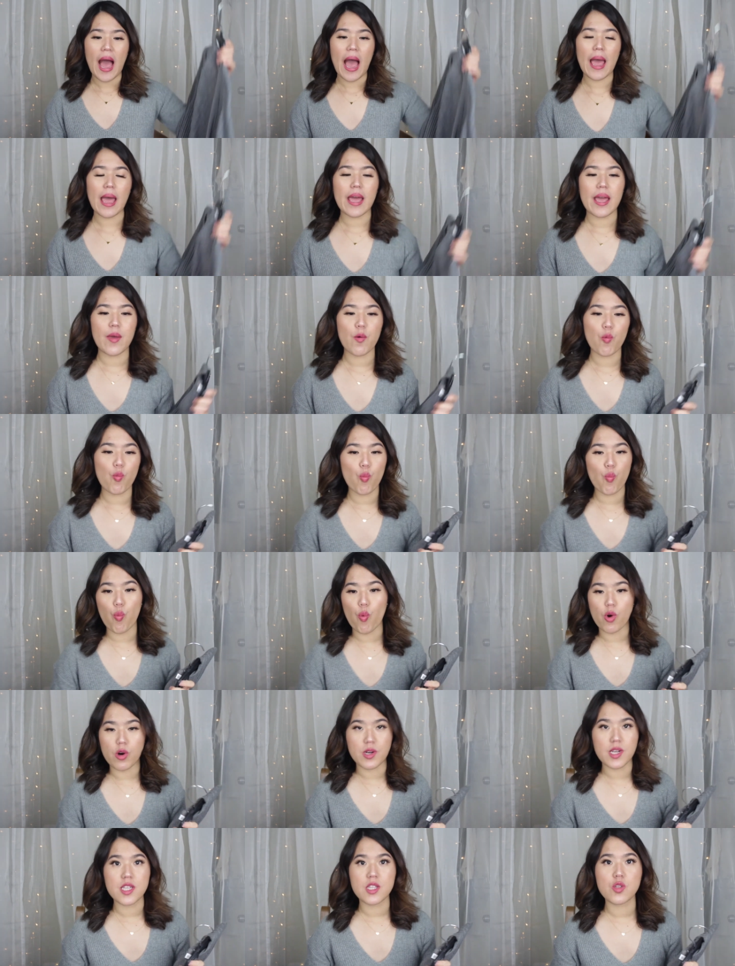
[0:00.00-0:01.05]
I
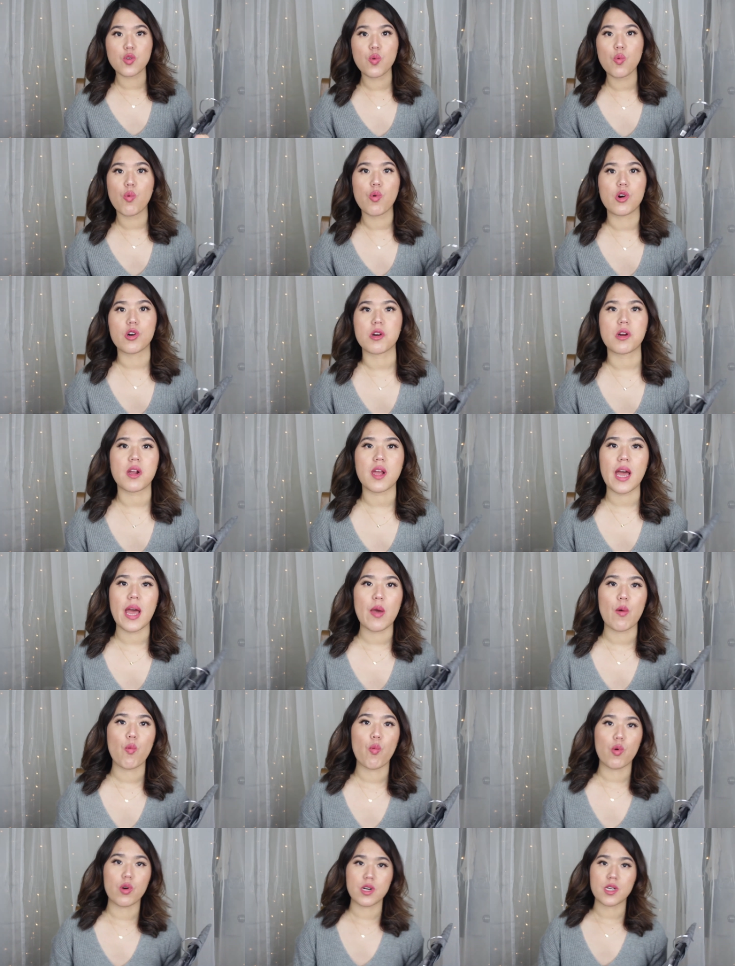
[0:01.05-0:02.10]
wore it to work. I
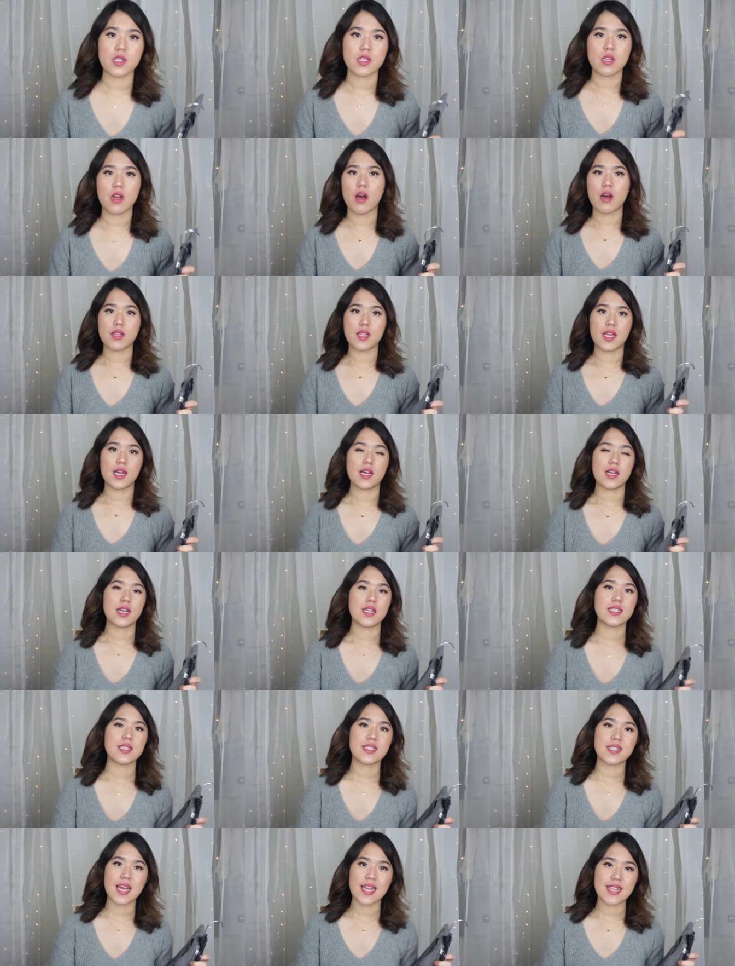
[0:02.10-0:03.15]
wore it on a
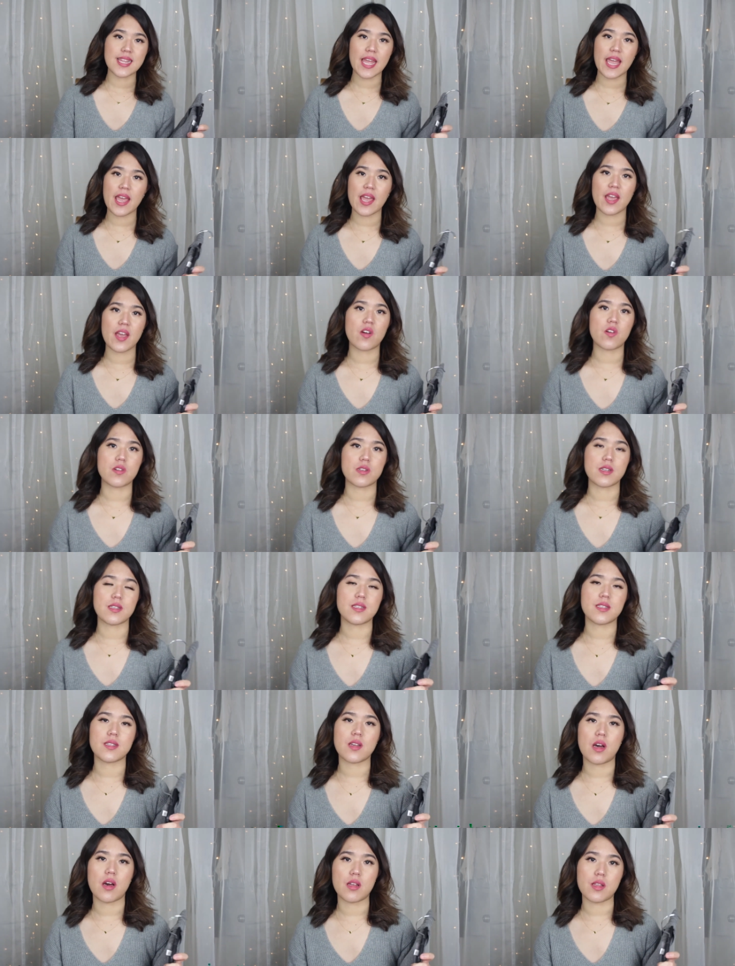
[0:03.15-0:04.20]
Sunday or a,
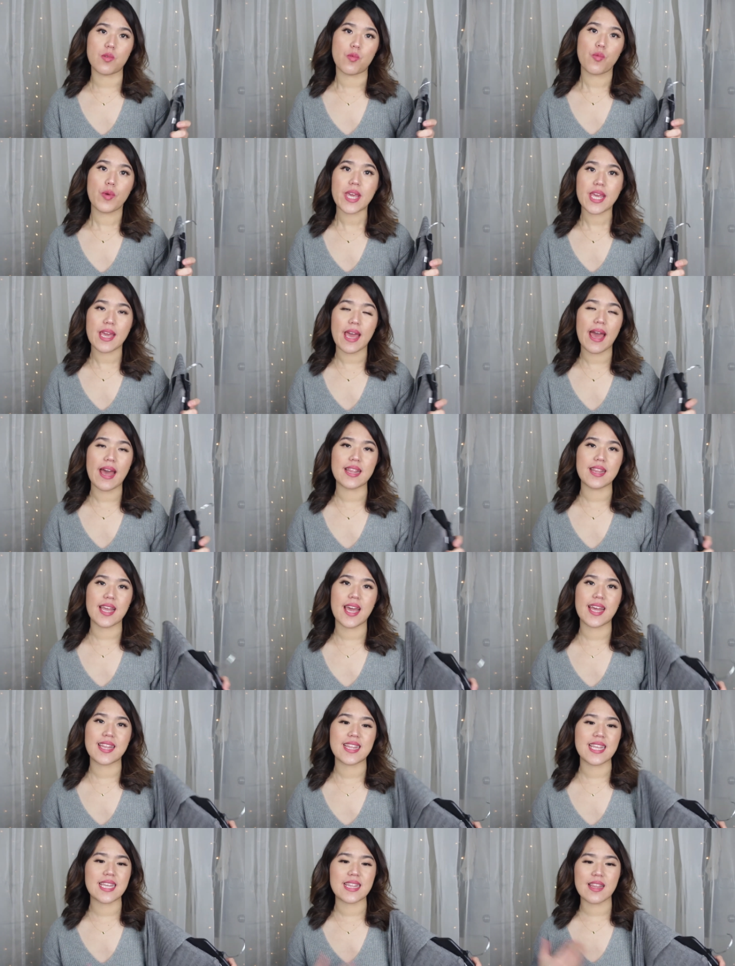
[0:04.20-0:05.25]
on a weekend,
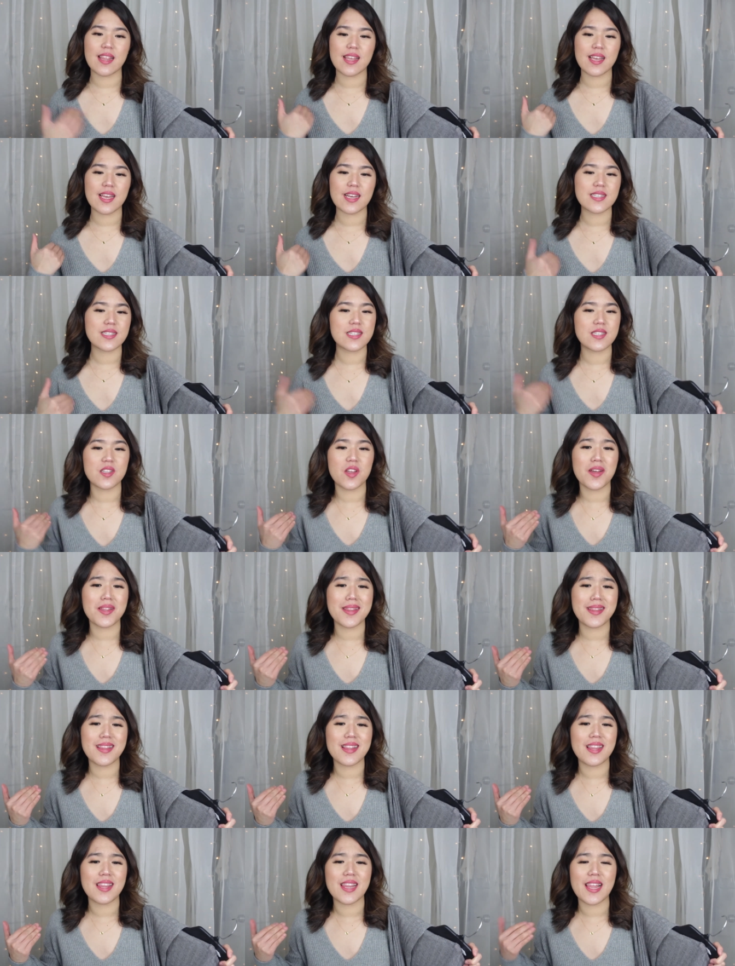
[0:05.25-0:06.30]
and it it's not
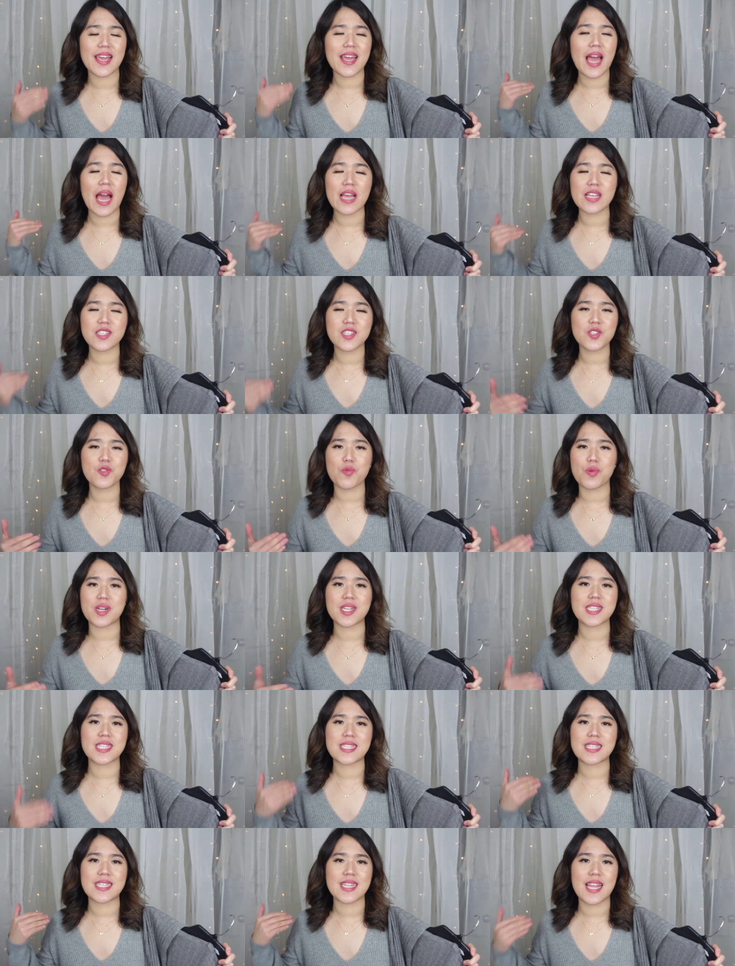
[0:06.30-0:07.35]
like I just wear
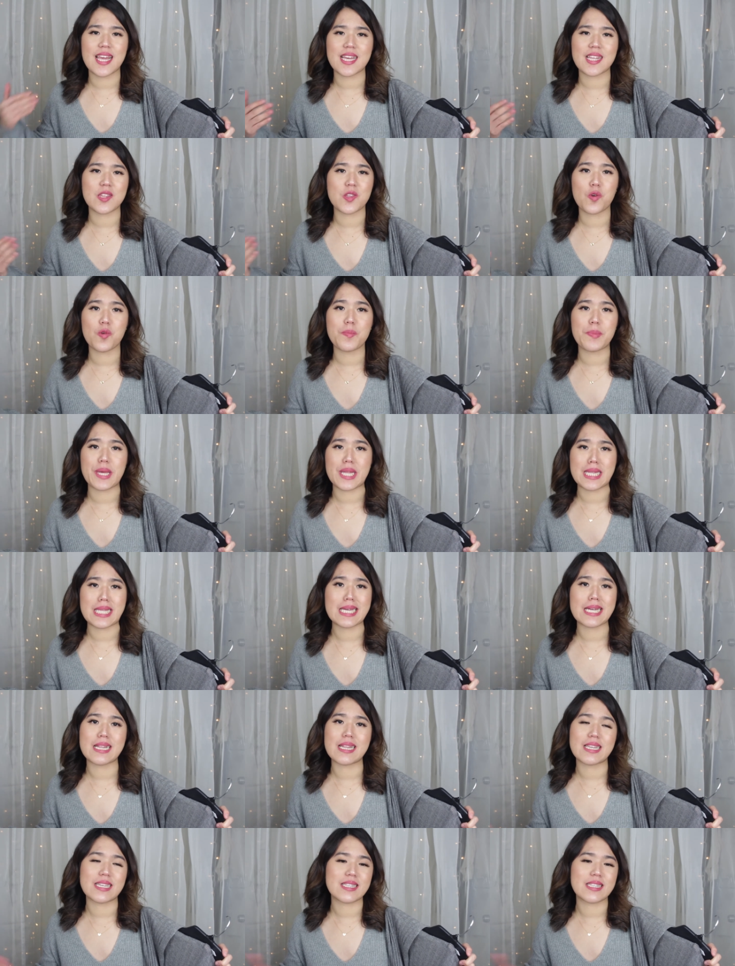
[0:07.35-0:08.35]
it, it's like no big deal.